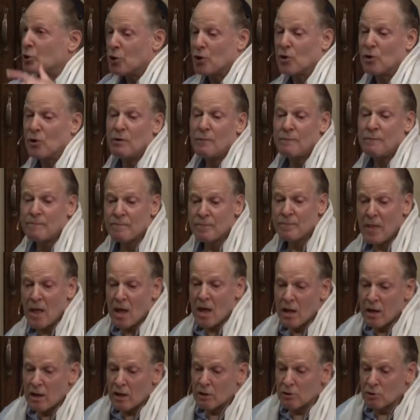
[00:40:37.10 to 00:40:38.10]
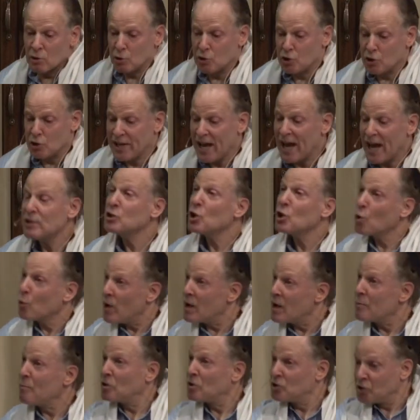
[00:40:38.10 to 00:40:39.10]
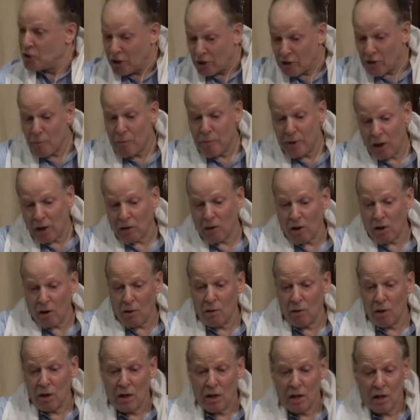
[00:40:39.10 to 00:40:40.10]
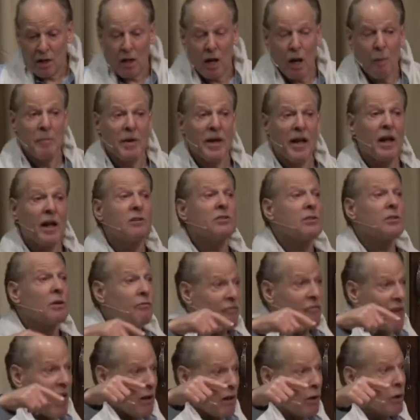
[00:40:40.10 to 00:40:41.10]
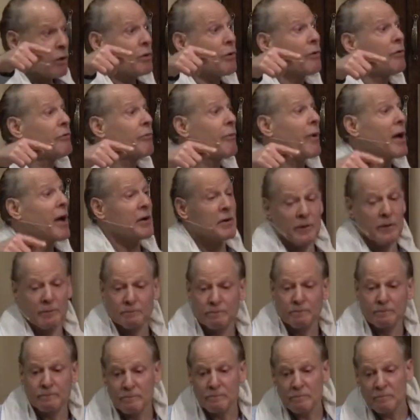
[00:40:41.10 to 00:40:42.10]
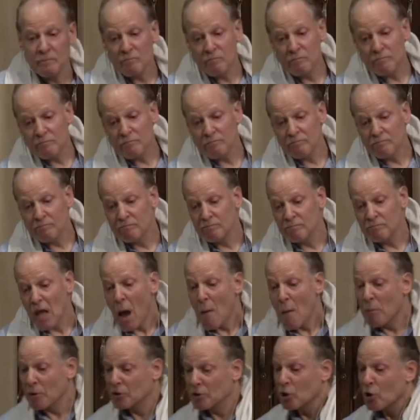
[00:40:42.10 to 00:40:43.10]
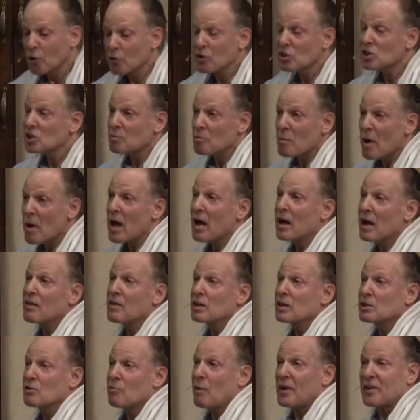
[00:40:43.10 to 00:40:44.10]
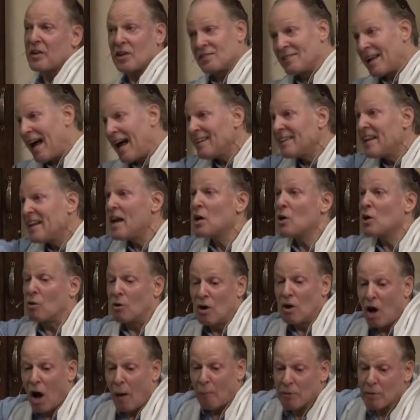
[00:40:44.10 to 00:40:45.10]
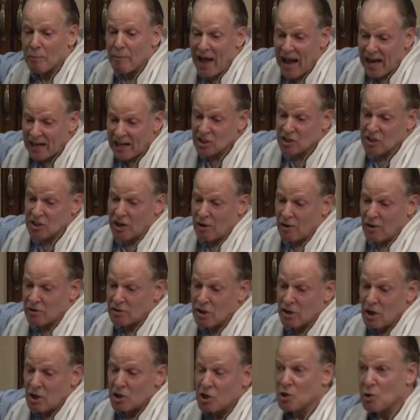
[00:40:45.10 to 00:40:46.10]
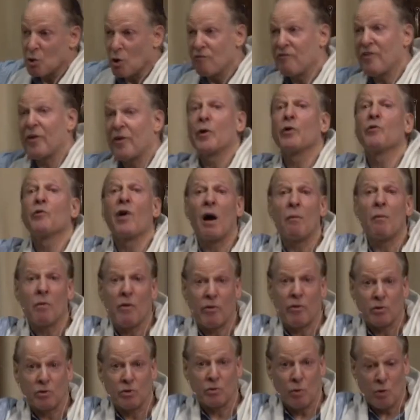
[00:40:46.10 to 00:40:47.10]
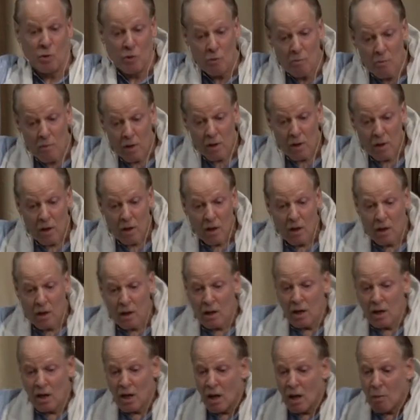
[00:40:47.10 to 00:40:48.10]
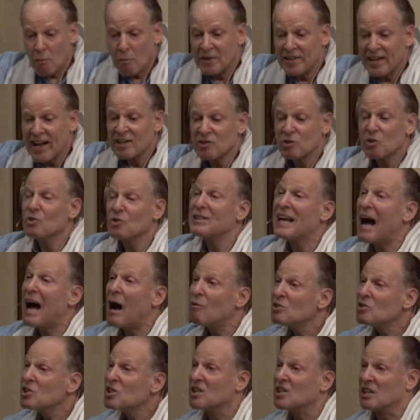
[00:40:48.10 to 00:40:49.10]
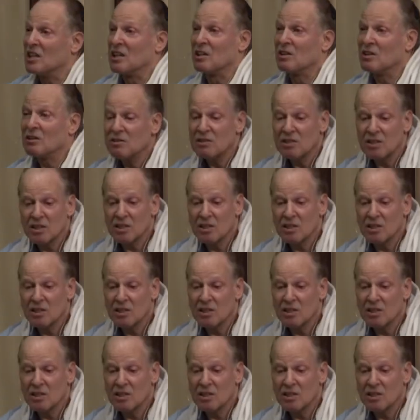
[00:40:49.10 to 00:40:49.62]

her. So she takes her ring, puts it under the pillow, and begins to follow her thread. But to her dismay, this thread does not take her up the back stairs to her fairy grandmother's room, but takes her downstairs